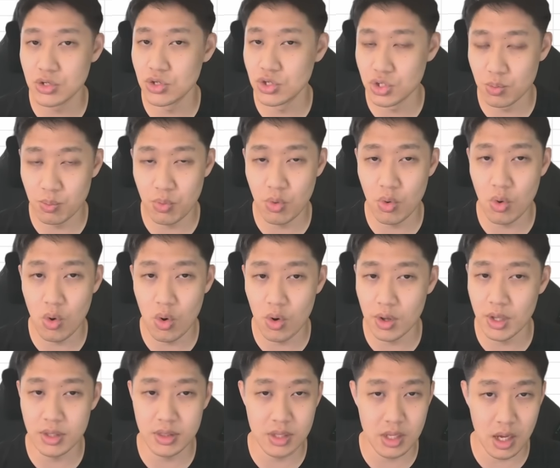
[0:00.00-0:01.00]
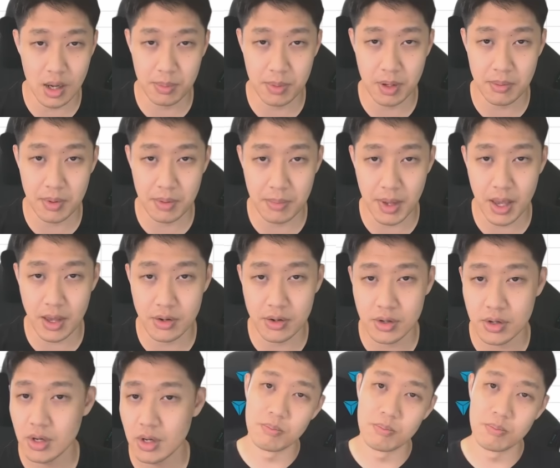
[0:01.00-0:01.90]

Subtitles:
you should pull in the upcoming banner.